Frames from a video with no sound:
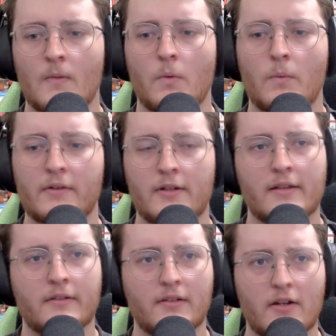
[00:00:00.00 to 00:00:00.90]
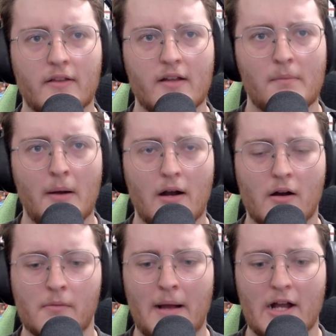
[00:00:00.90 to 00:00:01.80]
wasn't necessarily
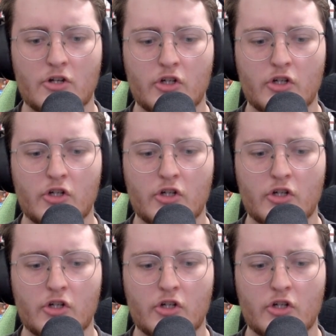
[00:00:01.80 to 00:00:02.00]
our passion.